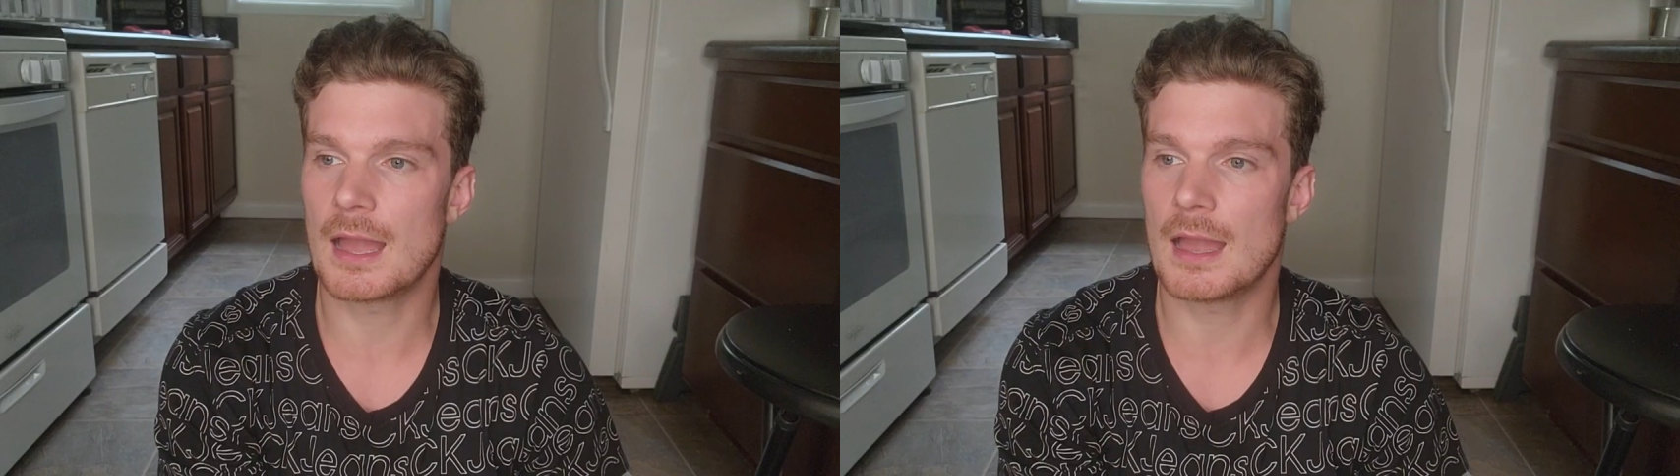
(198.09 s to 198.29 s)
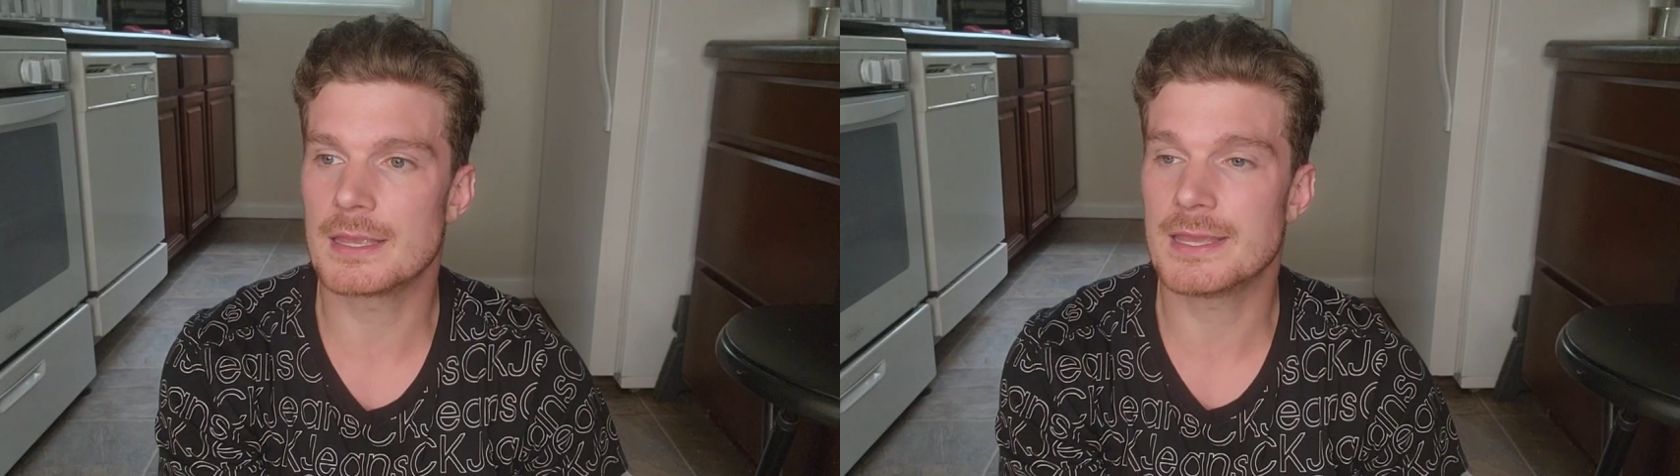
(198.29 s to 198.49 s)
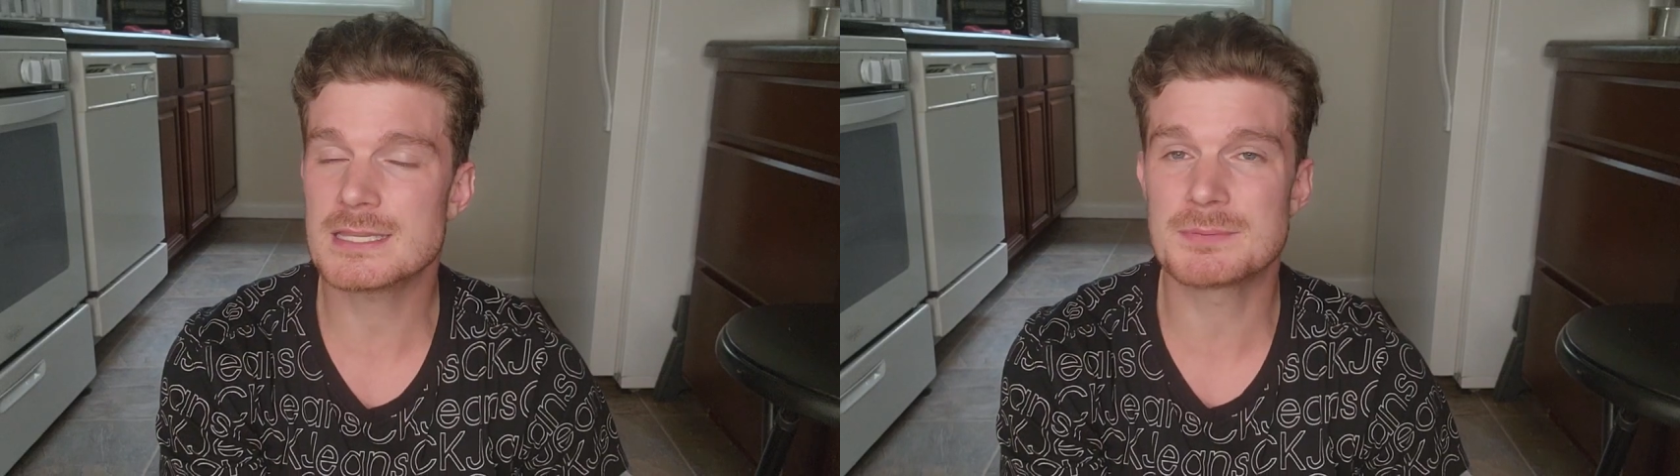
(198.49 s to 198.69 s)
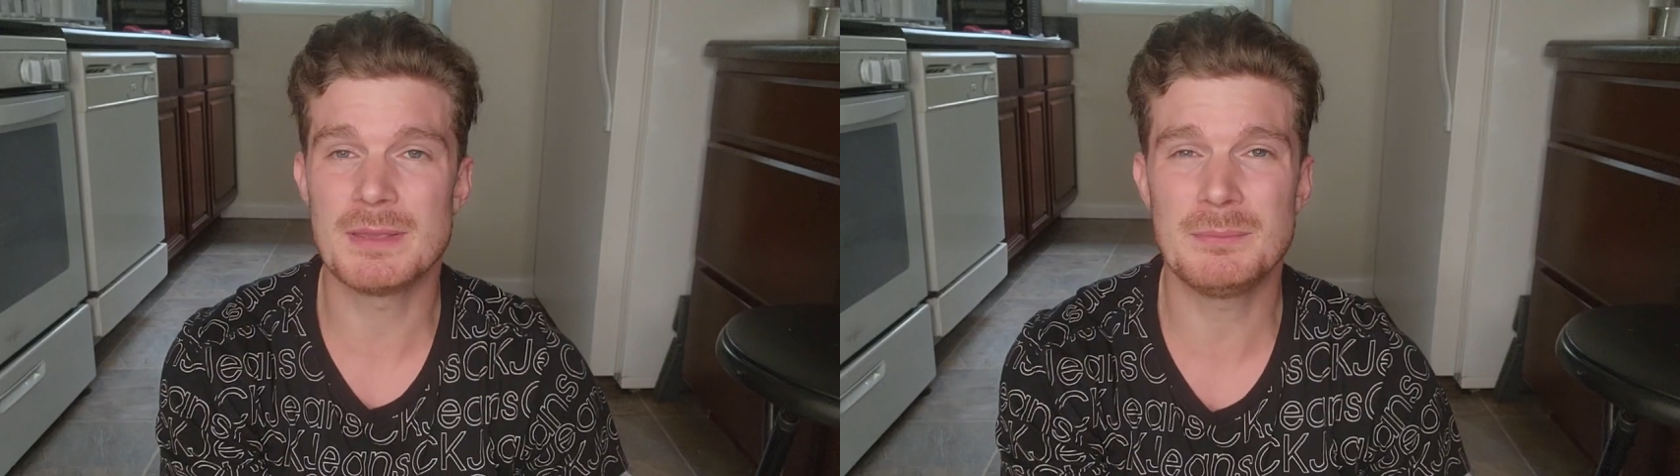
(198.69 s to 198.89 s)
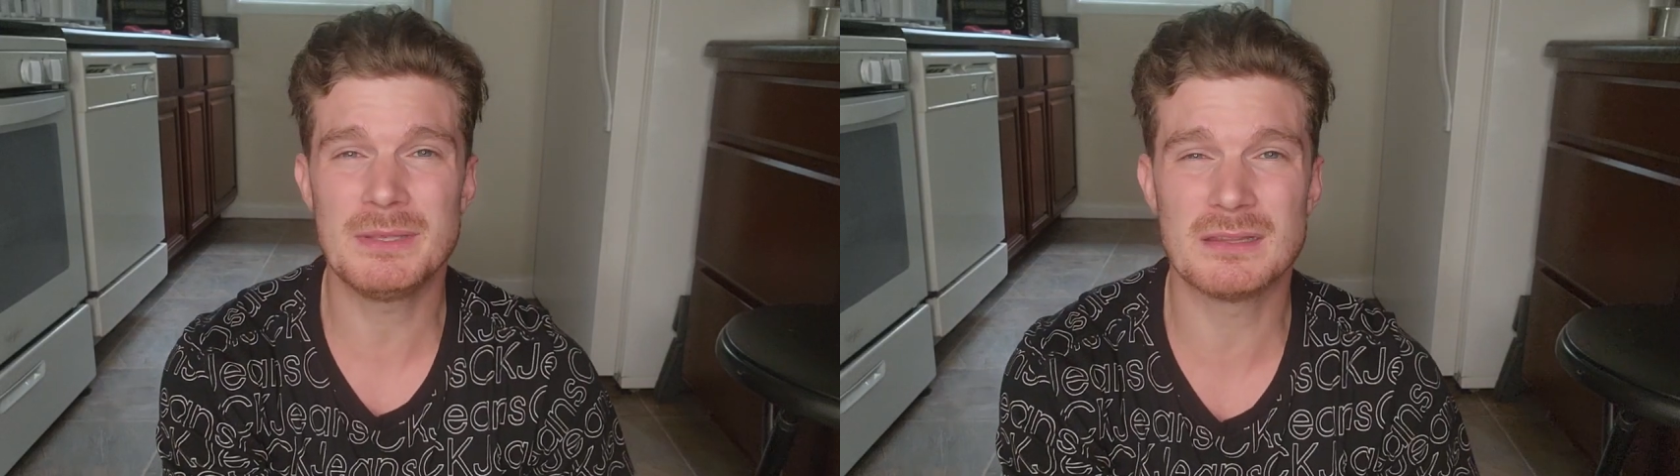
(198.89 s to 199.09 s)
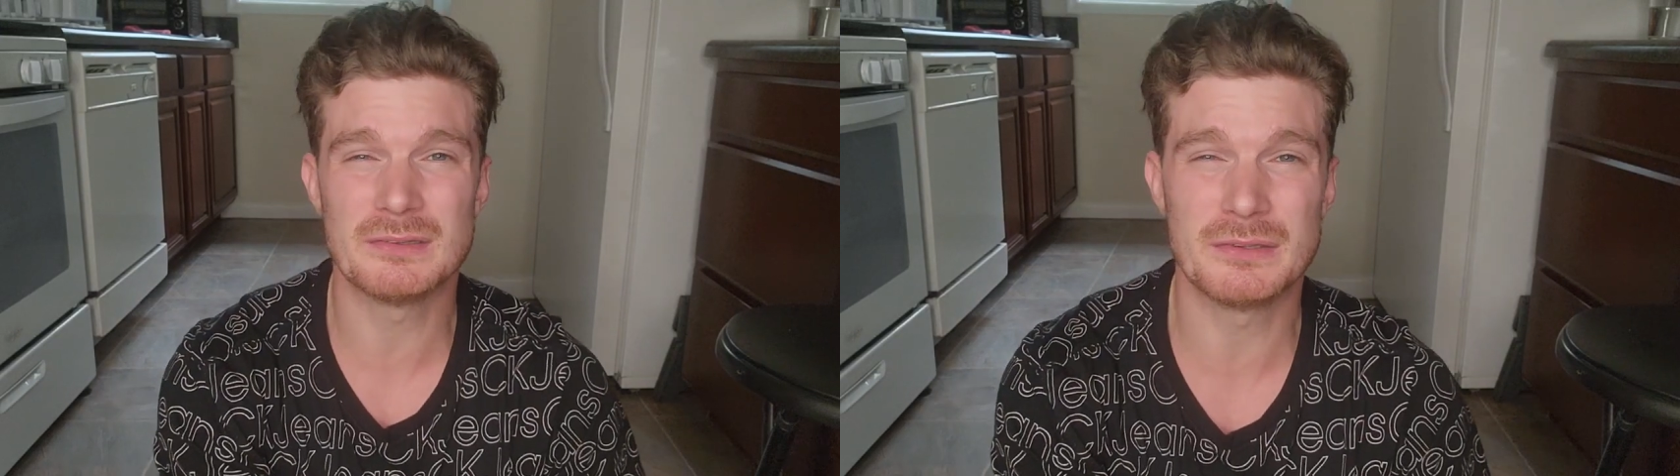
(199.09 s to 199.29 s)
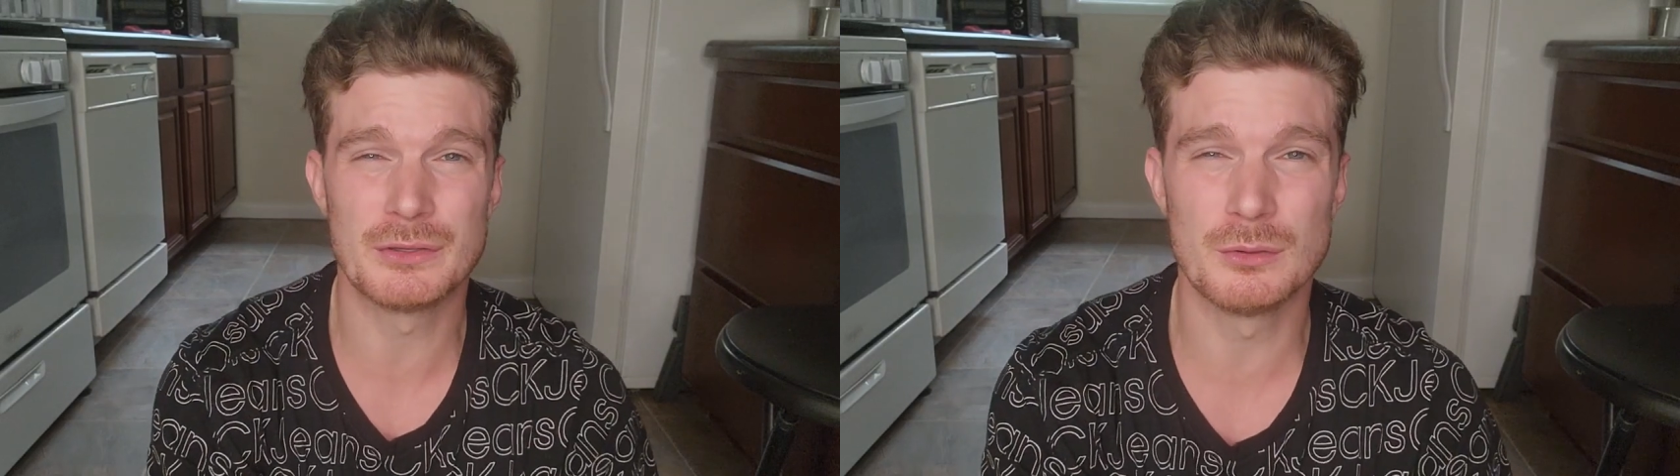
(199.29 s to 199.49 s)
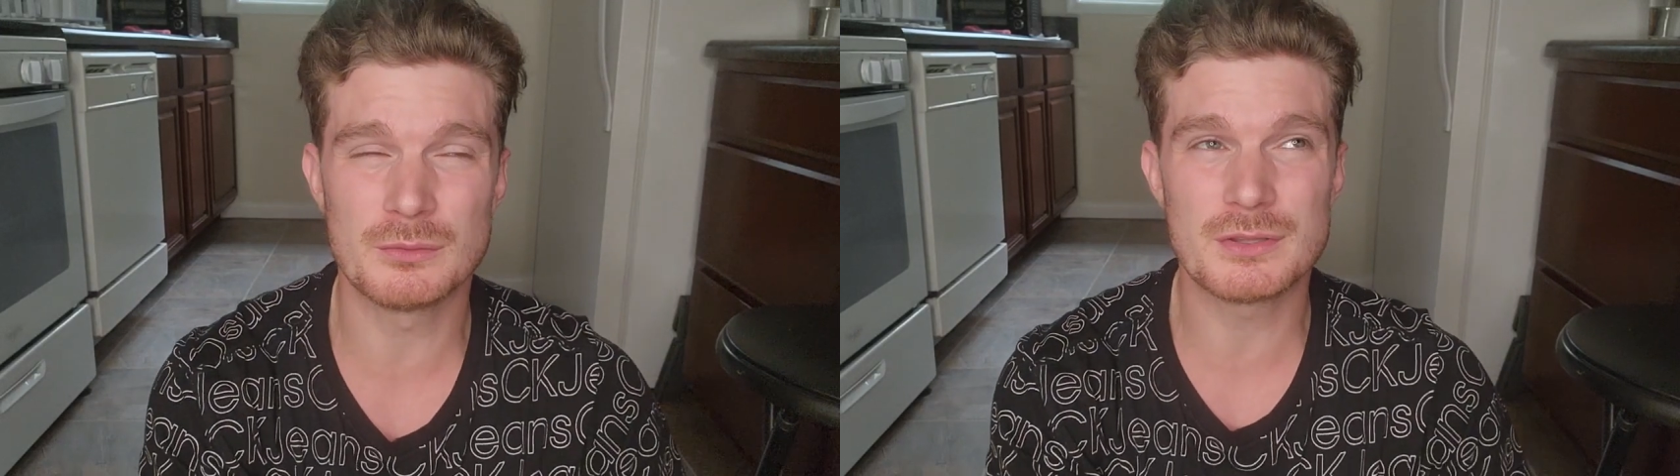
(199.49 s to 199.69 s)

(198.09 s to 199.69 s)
I guess maybe a little,